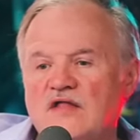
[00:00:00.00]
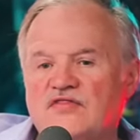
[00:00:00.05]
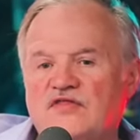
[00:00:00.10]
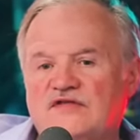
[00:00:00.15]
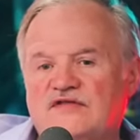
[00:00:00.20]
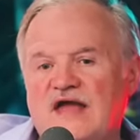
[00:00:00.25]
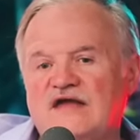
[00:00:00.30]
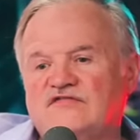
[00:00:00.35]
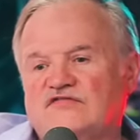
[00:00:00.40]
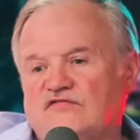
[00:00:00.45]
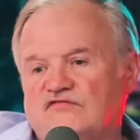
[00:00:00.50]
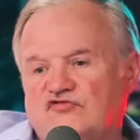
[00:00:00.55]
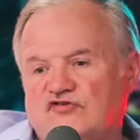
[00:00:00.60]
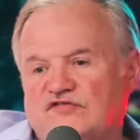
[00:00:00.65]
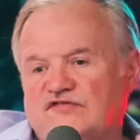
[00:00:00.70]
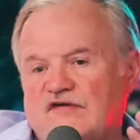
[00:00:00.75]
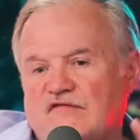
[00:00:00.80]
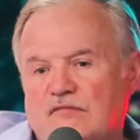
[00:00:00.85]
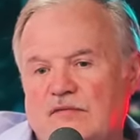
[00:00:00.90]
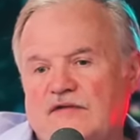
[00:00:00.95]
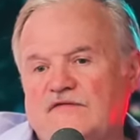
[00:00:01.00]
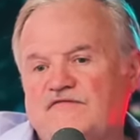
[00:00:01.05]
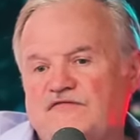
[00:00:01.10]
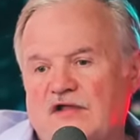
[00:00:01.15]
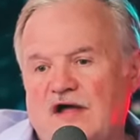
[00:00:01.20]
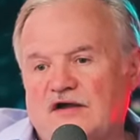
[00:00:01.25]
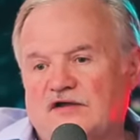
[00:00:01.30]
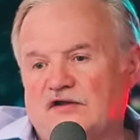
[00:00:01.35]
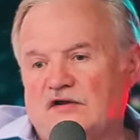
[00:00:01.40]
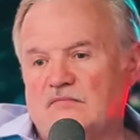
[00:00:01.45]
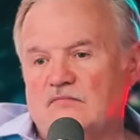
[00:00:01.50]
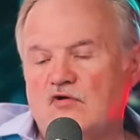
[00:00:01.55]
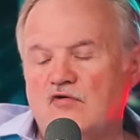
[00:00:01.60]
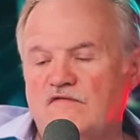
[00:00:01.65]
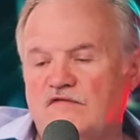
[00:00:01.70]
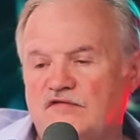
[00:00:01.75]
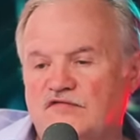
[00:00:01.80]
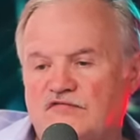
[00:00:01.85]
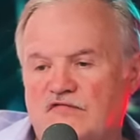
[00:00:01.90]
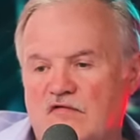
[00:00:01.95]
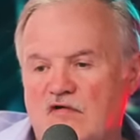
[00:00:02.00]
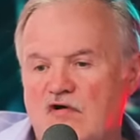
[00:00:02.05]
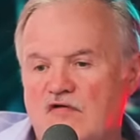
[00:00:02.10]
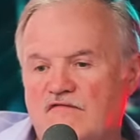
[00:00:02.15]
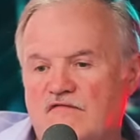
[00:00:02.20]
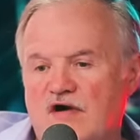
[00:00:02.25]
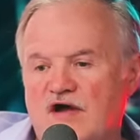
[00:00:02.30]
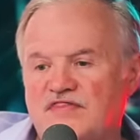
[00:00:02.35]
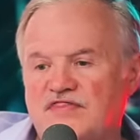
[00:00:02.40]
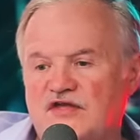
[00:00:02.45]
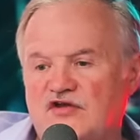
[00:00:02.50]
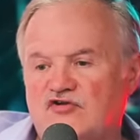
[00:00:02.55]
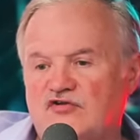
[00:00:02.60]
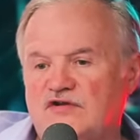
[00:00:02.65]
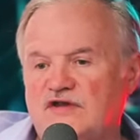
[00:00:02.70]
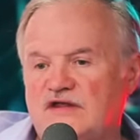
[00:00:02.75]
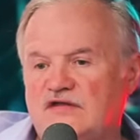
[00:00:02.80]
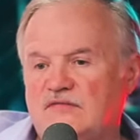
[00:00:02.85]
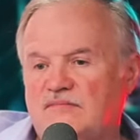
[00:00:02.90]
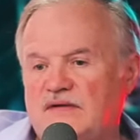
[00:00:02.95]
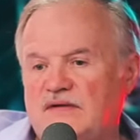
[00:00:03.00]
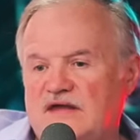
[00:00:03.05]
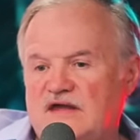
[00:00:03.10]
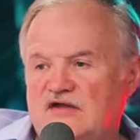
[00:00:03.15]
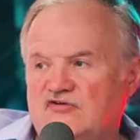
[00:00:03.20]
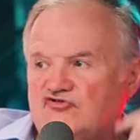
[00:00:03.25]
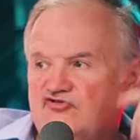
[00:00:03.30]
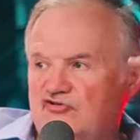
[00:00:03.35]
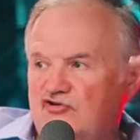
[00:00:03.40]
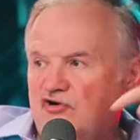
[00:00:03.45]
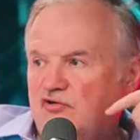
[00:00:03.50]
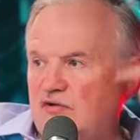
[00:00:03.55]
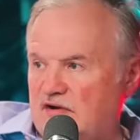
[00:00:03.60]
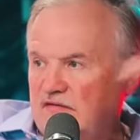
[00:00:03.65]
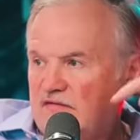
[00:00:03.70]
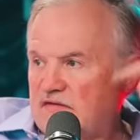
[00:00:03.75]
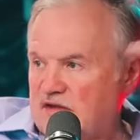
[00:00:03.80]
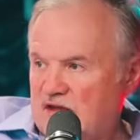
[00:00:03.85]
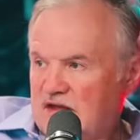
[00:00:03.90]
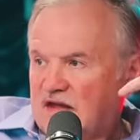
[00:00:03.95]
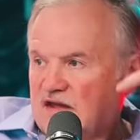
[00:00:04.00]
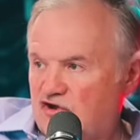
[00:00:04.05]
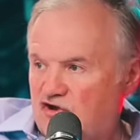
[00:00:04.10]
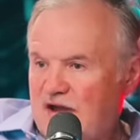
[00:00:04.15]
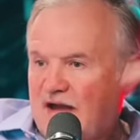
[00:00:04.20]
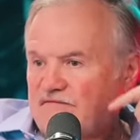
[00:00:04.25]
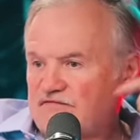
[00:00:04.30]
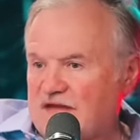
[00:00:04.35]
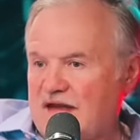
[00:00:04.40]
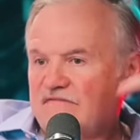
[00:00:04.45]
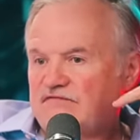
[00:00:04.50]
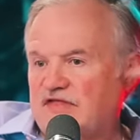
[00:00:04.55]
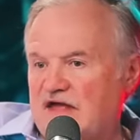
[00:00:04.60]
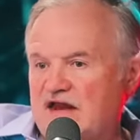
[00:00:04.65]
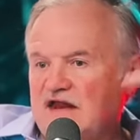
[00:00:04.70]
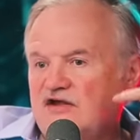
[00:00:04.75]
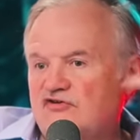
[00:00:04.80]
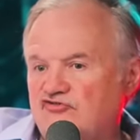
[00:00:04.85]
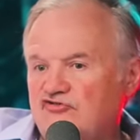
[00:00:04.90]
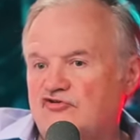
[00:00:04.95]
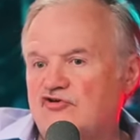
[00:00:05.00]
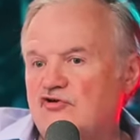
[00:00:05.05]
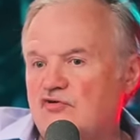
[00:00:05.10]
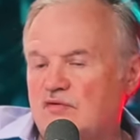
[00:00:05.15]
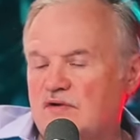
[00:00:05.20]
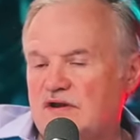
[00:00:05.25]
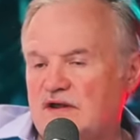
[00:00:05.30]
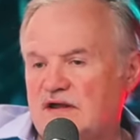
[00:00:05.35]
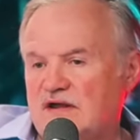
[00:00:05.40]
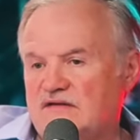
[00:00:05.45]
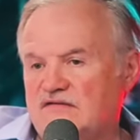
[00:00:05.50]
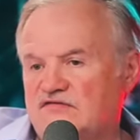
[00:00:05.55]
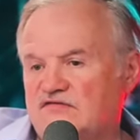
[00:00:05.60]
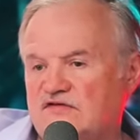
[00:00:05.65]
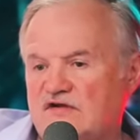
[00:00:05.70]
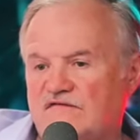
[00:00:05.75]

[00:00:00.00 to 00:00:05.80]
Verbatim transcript: The days of just everybody flocking to movies are over. I think you need to be ingenuitive. Yeah. You have to have that ingenuity and